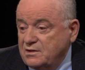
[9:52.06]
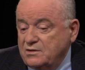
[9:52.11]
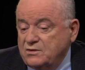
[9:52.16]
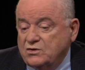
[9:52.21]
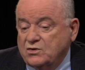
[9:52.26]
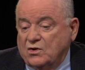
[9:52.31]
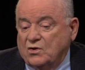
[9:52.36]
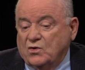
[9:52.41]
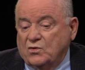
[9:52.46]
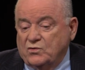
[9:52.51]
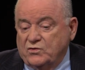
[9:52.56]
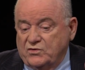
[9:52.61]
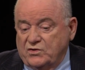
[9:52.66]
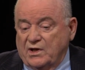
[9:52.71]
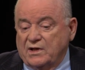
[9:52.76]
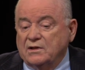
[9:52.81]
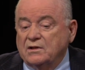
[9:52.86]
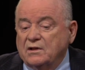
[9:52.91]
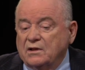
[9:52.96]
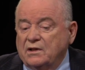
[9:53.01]
So
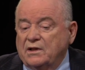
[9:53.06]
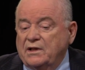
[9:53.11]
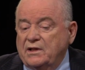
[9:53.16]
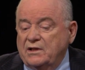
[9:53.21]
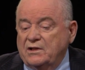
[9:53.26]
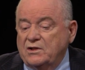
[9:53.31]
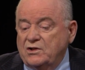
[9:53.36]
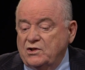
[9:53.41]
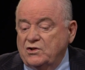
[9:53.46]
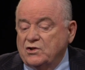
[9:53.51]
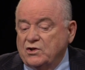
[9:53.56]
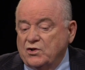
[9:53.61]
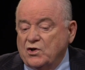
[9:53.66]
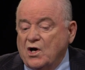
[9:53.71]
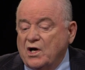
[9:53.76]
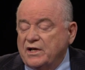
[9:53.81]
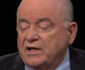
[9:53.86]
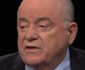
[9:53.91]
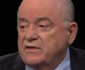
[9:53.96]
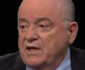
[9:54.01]
suddenly you're
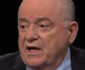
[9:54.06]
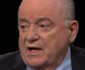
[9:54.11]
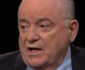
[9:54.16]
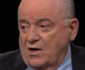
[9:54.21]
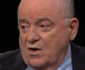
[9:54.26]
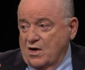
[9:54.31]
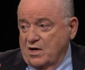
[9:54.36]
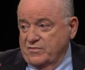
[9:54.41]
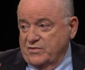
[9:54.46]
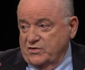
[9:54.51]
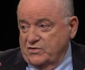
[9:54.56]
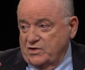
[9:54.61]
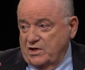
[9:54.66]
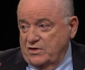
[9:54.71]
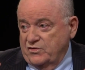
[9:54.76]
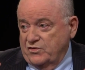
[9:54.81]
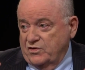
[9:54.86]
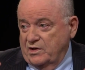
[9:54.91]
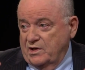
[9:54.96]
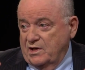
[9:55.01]
not in that
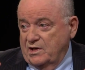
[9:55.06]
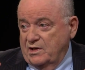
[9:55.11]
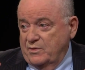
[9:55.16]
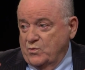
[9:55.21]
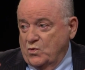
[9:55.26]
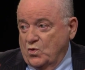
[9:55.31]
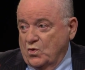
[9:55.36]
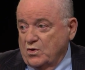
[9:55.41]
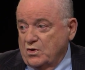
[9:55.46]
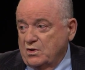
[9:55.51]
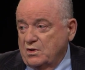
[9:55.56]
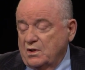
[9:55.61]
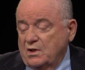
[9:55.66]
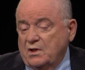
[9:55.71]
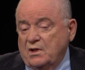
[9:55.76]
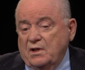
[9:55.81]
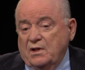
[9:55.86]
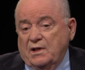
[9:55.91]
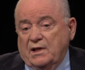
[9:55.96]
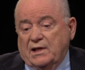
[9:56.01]
conversation anymore.
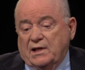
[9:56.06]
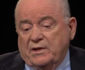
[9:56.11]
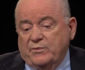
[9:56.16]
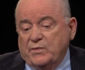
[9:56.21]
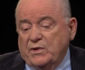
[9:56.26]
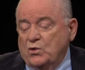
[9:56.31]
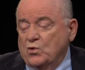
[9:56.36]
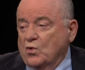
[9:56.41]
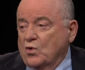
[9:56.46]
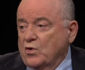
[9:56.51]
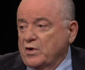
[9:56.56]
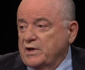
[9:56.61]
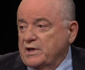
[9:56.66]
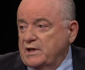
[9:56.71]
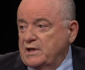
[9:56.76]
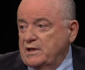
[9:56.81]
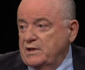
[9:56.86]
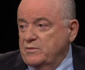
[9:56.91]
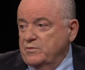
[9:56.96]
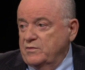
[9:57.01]
And
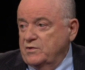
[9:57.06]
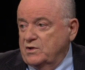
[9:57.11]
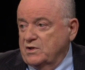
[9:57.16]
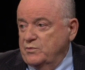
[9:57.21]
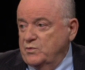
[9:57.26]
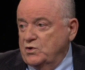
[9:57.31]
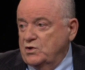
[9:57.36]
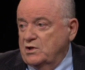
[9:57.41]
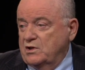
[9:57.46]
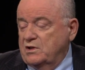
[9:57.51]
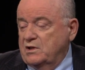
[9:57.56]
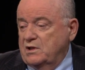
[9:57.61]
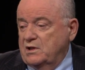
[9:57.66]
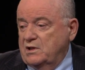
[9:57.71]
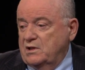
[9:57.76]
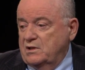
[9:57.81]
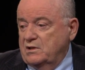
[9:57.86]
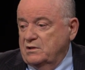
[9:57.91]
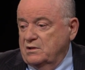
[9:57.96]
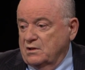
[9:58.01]
minority
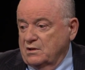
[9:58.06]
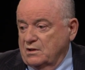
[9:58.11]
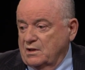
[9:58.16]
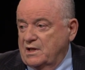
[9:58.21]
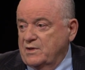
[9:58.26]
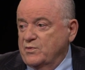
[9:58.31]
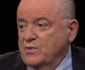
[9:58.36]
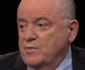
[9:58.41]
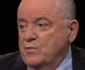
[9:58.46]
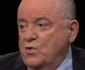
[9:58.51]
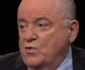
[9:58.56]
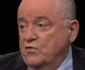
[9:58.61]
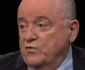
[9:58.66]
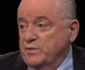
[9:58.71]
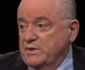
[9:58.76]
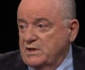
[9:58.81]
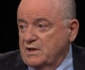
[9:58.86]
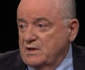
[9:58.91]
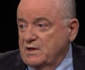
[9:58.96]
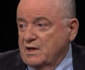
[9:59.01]
community, the labor
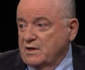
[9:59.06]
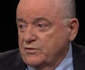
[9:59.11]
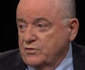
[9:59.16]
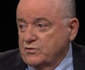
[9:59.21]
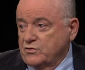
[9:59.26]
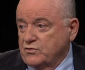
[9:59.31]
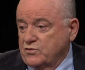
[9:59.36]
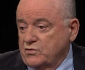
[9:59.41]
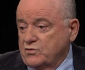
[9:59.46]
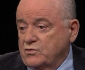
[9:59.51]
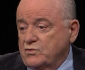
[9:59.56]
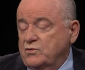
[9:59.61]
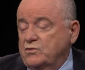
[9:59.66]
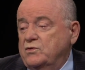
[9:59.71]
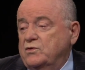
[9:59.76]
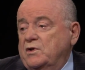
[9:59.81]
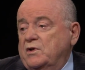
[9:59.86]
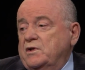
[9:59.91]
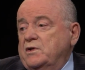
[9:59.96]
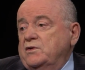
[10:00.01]
movement, and others who
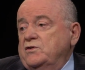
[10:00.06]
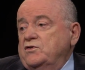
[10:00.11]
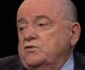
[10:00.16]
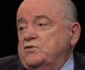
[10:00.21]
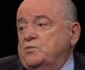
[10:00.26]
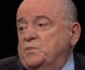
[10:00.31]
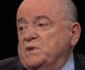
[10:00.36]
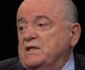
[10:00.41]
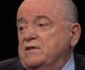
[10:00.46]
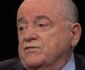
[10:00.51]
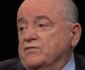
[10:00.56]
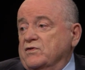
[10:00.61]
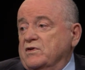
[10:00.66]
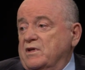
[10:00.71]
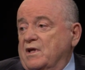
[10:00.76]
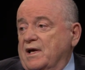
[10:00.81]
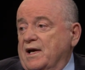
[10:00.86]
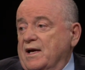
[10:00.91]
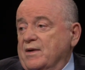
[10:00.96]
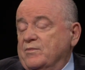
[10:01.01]
speak for
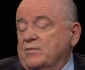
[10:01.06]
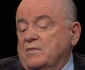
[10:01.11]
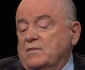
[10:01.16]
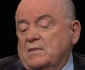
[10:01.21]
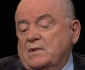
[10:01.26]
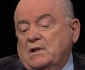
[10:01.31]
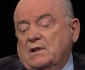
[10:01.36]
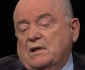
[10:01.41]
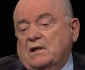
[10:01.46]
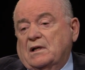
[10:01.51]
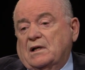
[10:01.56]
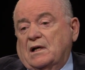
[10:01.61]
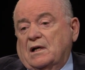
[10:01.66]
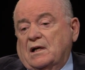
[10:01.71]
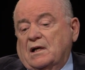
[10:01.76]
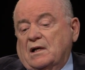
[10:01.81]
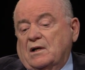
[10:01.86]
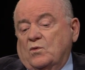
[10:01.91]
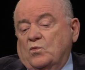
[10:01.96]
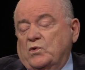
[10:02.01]
them
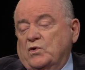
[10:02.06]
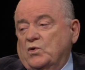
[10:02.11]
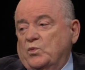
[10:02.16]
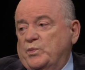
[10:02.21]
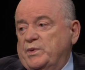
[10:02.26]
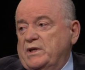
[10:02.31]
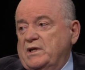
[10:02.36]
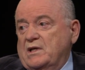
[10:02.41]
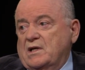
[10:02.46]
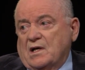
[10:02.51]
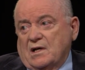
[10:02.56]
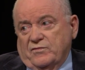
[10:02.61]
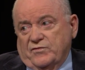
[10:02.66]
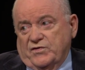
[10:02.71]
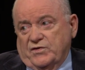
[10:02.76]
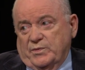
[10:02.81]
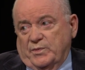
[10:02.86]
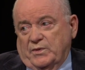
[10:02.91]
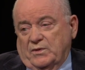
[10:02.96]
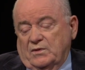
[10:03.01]
will be
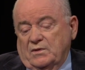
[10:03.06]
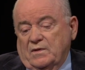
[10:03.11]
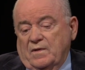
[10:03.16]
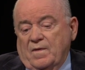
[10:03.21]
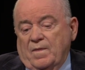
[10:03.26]
comfortable.